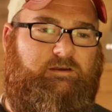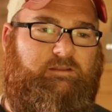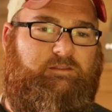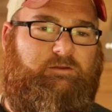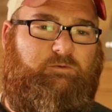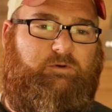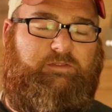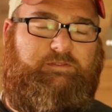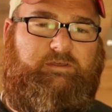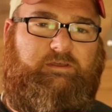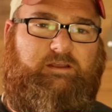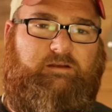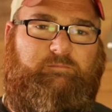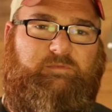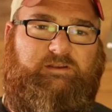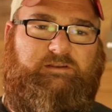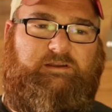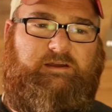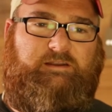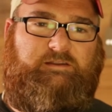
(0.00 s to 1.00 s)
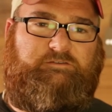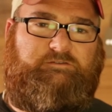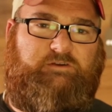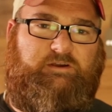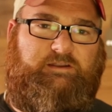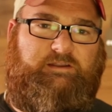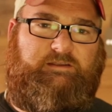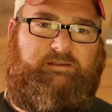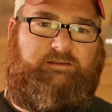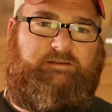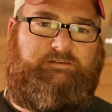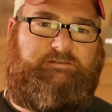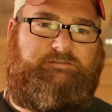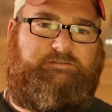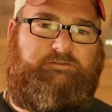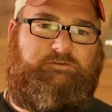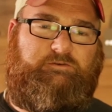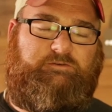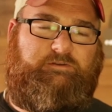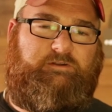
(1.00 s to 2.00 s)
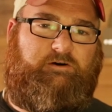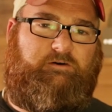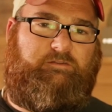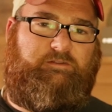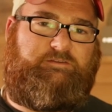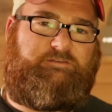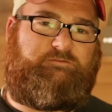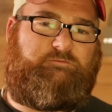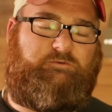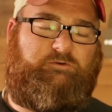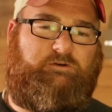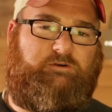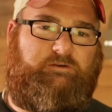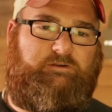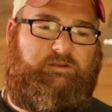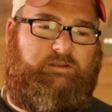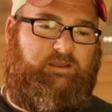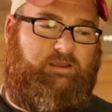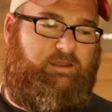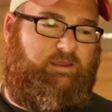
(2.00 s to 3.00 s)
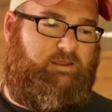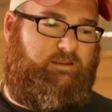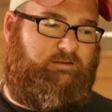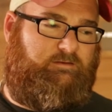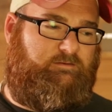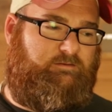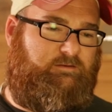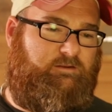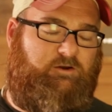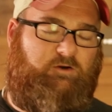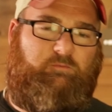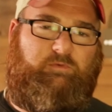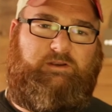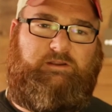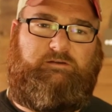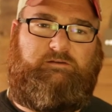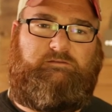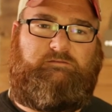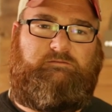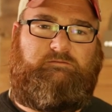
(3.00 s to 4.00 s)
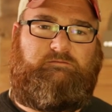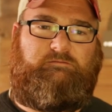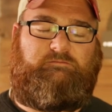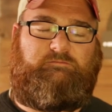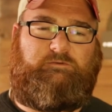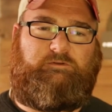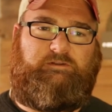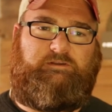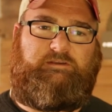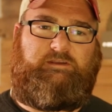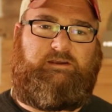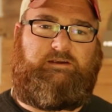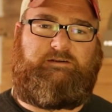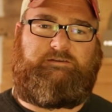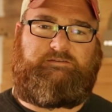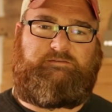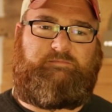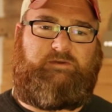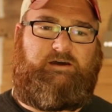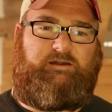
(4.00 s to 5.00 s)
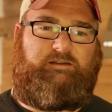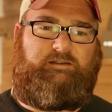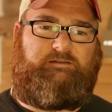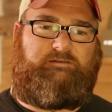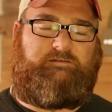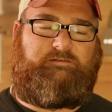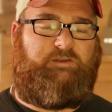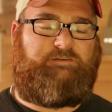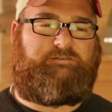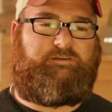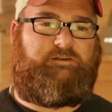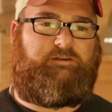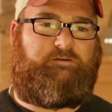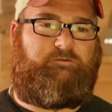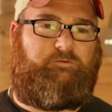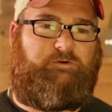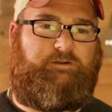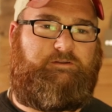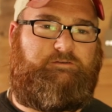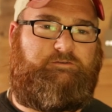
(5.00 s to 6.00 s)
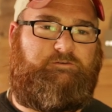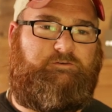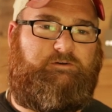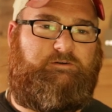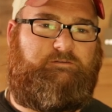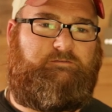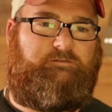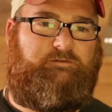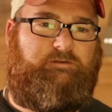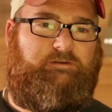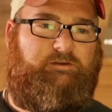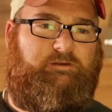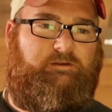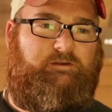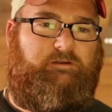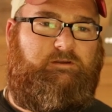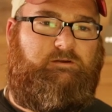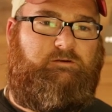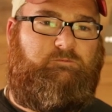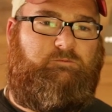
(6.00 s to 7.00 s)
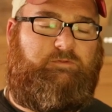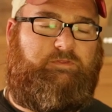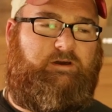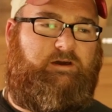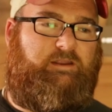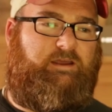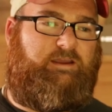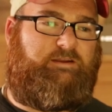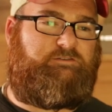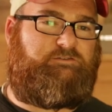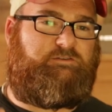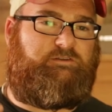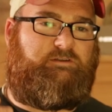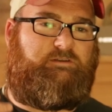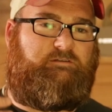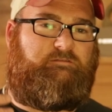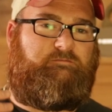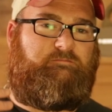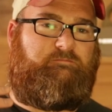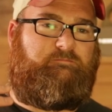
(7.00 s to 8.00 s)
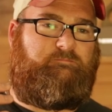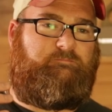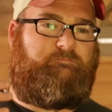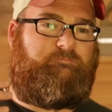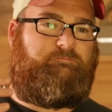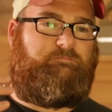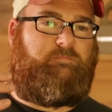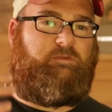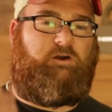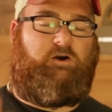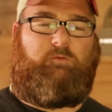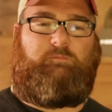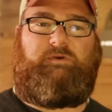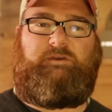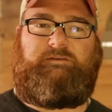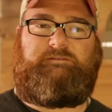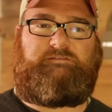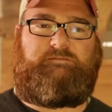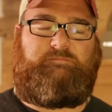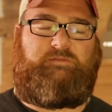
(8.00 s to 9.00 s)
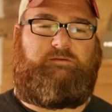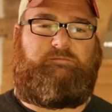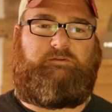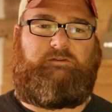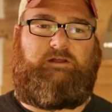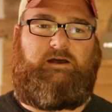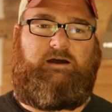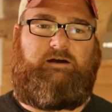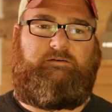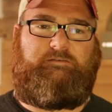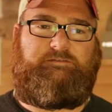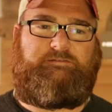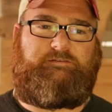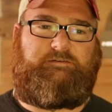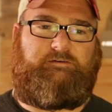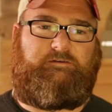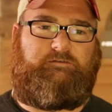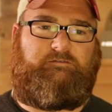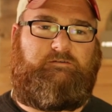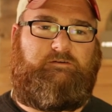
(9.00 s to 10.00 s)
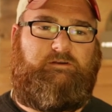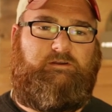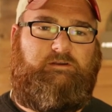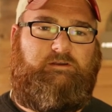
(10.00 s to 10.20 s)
the one thing I've been kind of dreading is doing all this work and nobody really cares about it. Because I don't want to do it without actually helping some people out. So